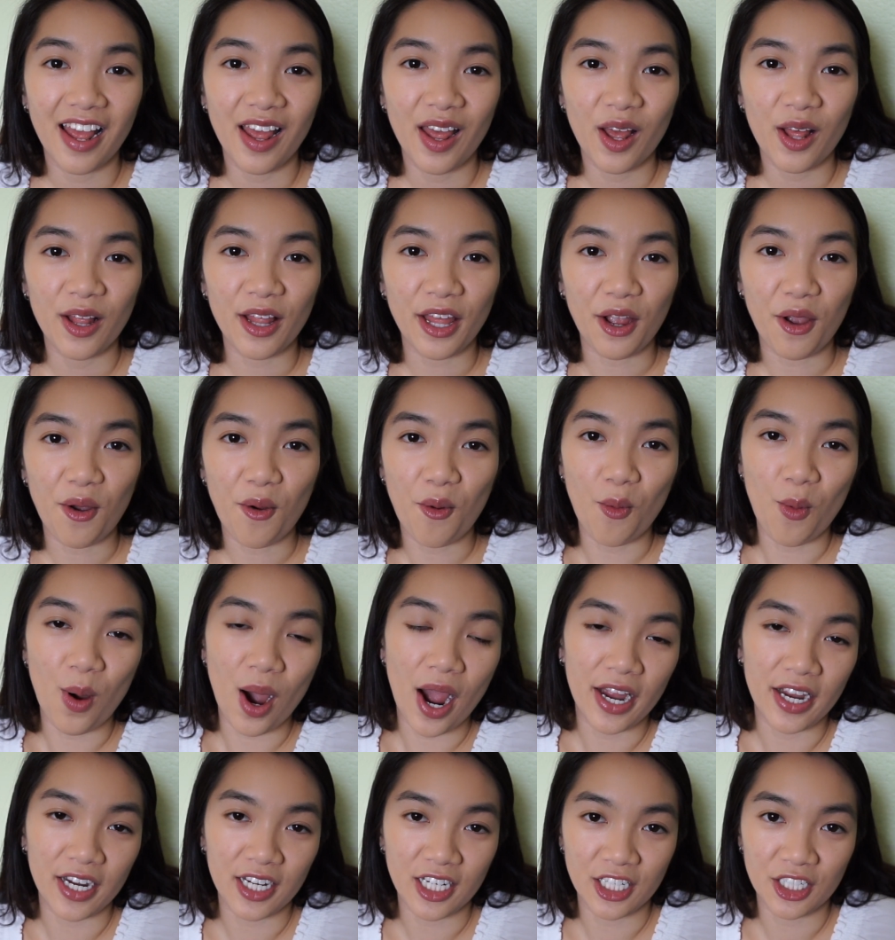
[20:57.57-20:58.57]
like
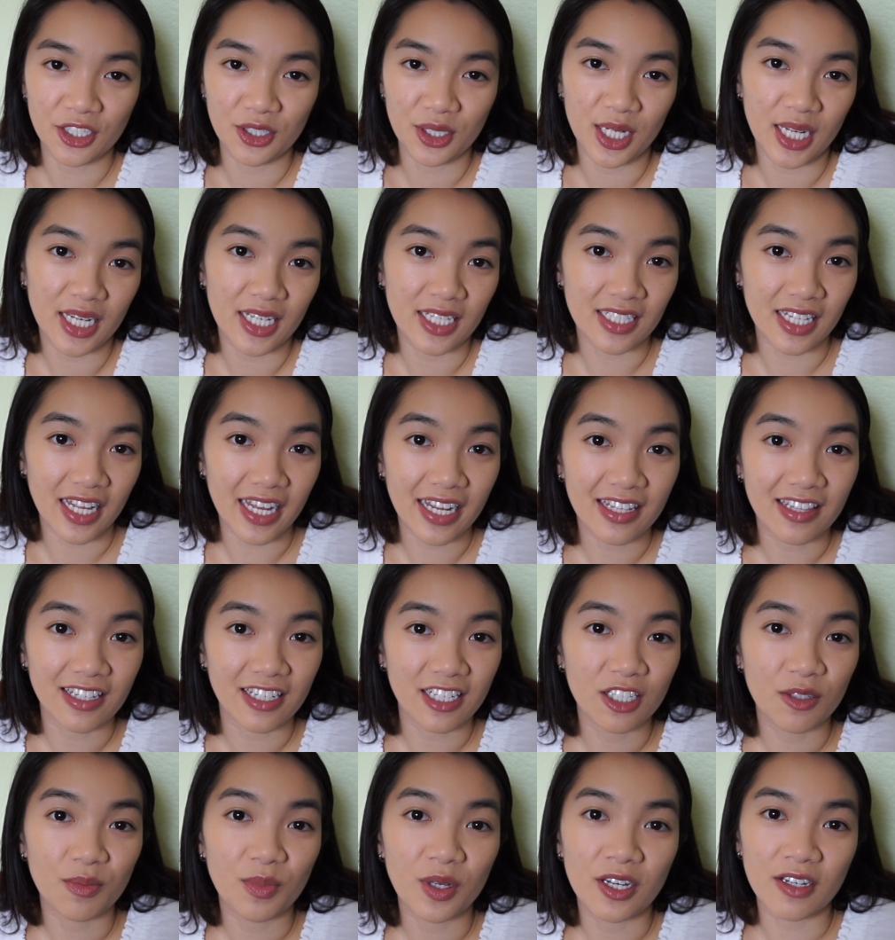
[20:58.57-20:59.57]
why a country is like
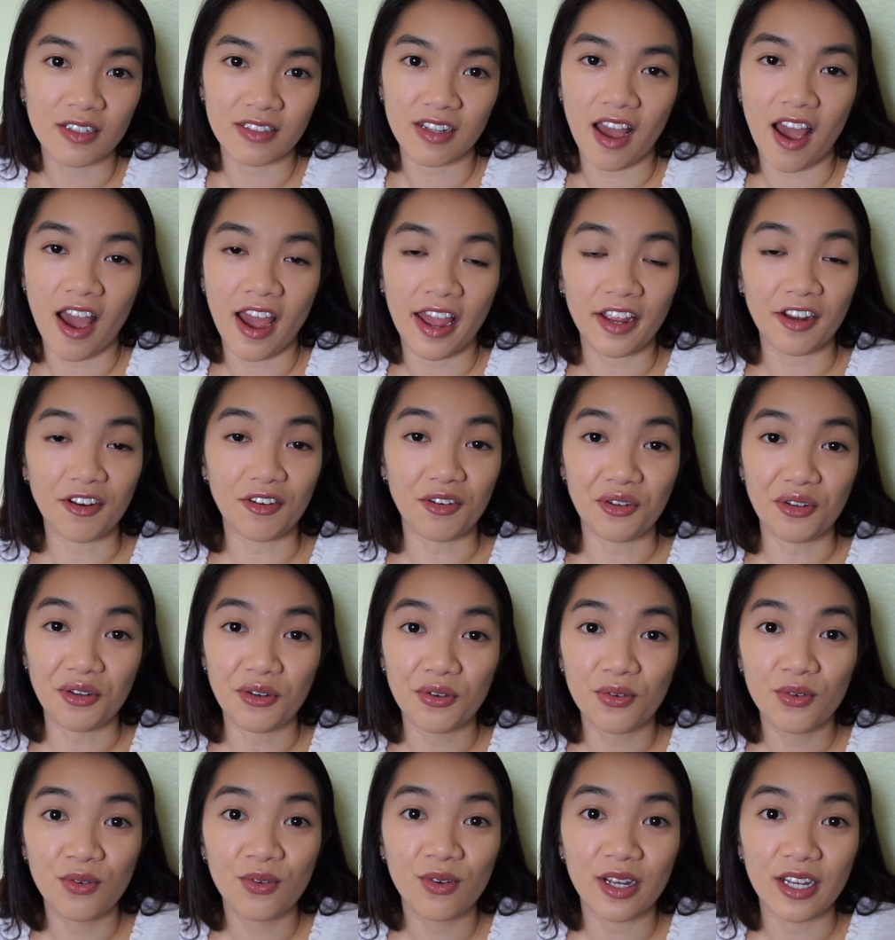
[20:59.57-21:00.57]
this because I
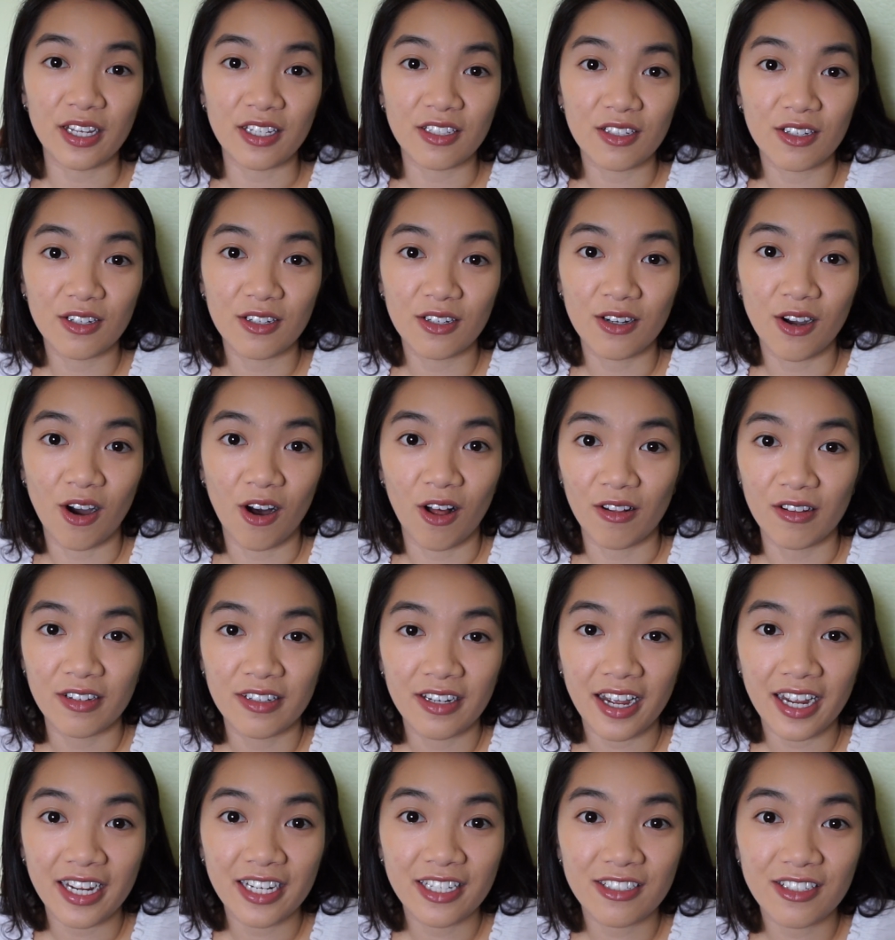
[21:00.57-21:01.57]
knew its
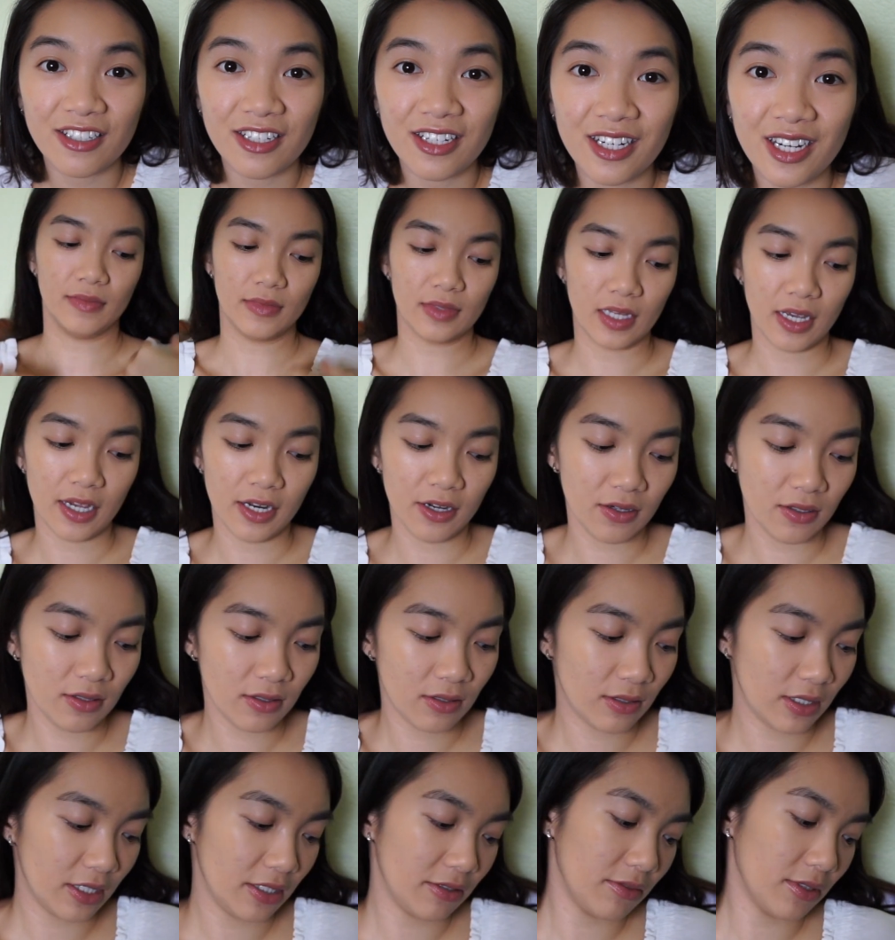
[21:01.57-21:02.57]
colonizer. I don't know,
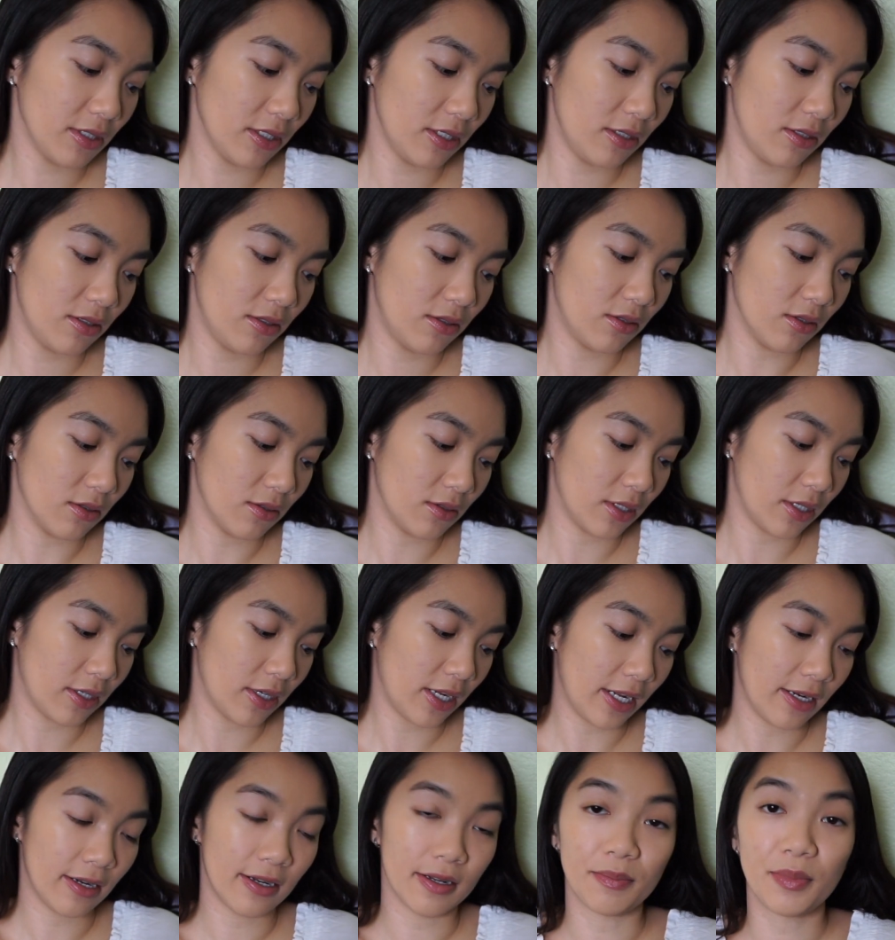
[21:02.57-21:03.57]
I really don't know how to
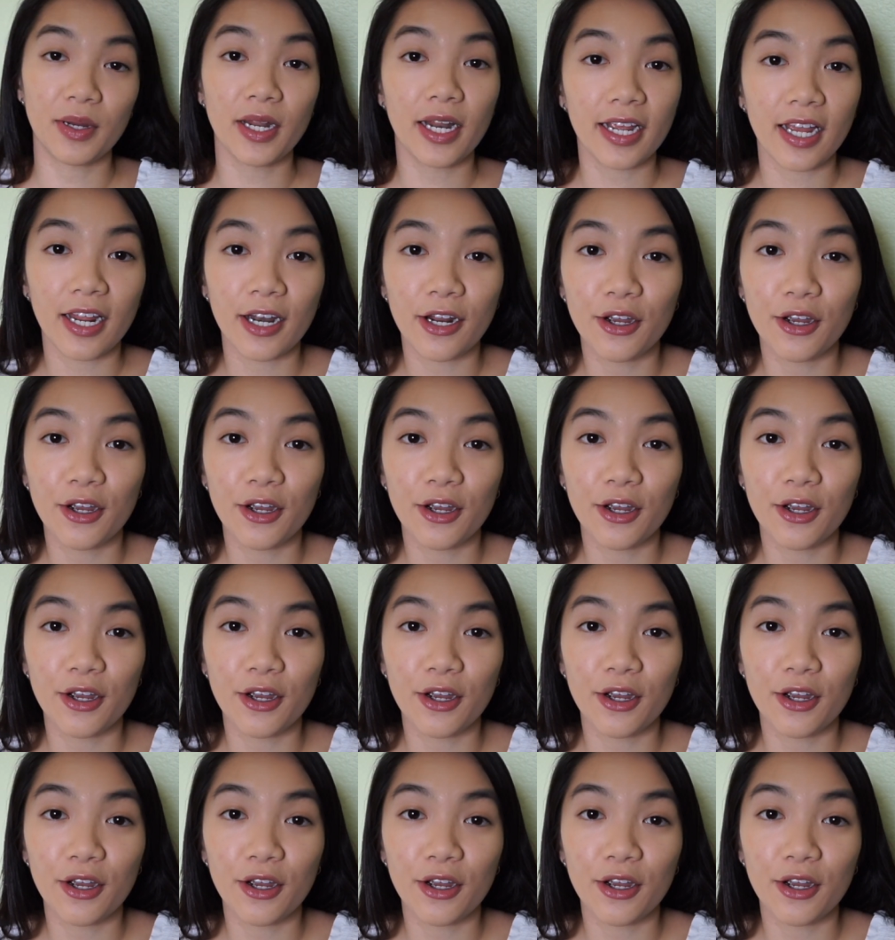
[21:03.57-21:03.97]
end it, but I gotta